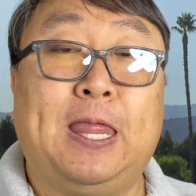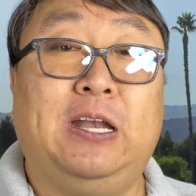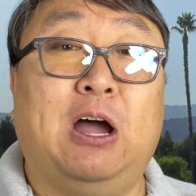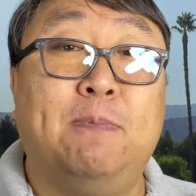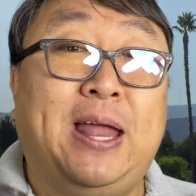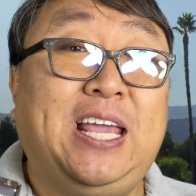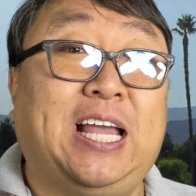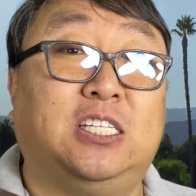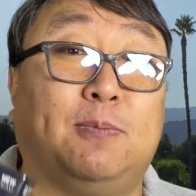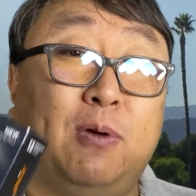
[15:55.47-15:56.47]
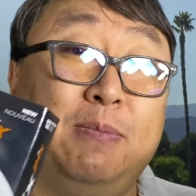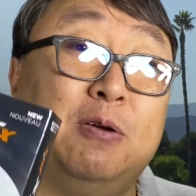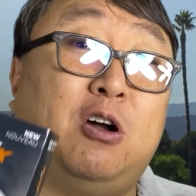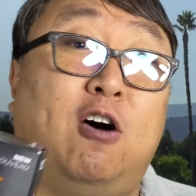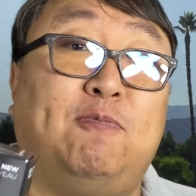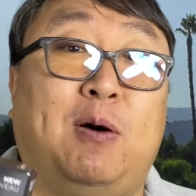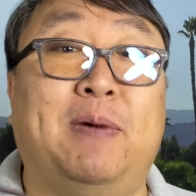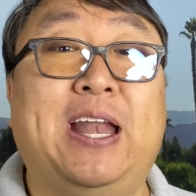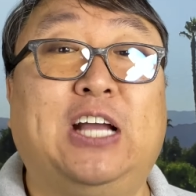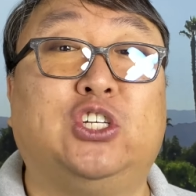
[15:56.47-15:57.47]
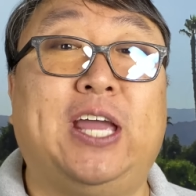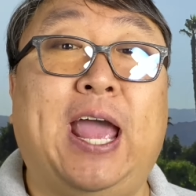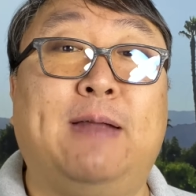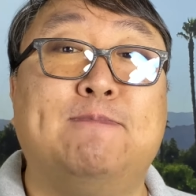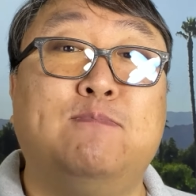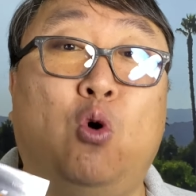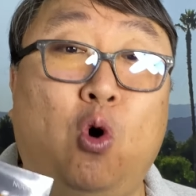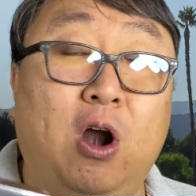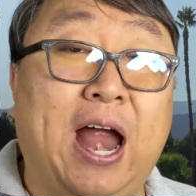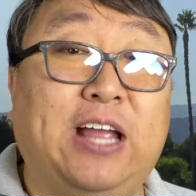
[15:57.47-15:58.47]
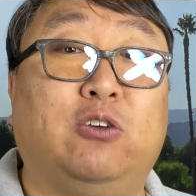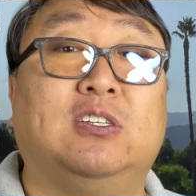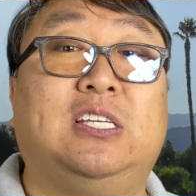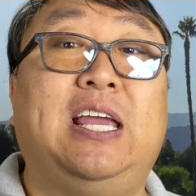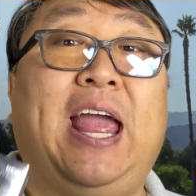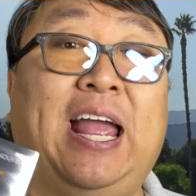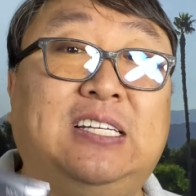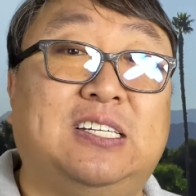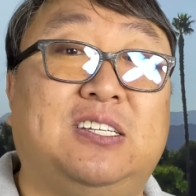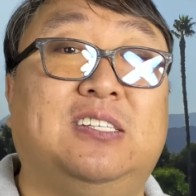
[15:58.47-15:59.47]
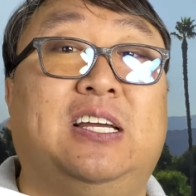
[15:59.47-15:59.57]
Now, in many cases, a premium golf ball might actually add more accuracy and distance and